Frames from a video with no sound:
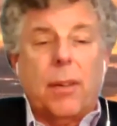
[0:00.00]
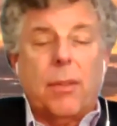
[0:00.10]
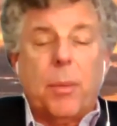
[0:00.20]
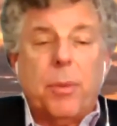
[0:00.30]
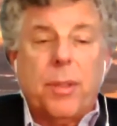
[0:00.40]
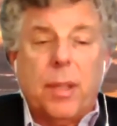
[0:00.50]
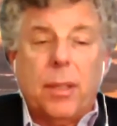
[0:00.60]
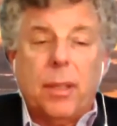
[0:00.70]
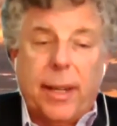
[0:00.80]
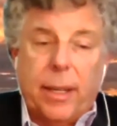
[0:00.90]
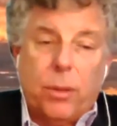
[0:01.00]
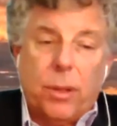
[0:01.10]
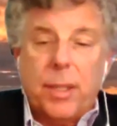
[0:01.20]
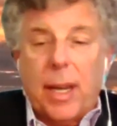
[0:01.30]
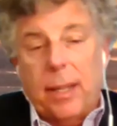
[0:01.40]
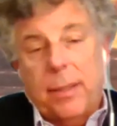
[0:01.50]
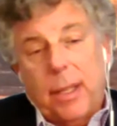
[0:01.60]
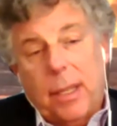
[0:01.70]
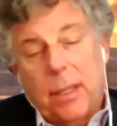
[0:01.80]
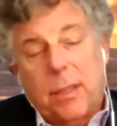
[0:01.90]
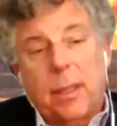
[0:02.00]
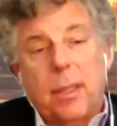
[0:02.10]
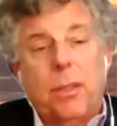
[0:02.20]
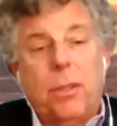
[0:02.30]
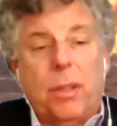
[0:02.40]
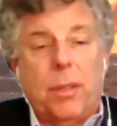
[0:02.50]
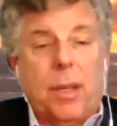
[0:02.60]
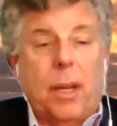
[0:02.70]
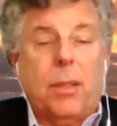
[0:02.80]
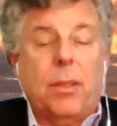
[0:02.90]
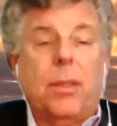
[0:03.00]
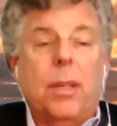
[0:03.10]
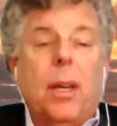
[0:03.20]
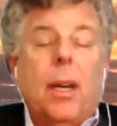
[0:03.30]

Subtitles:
I've represented landlords and tenants in lease transactions.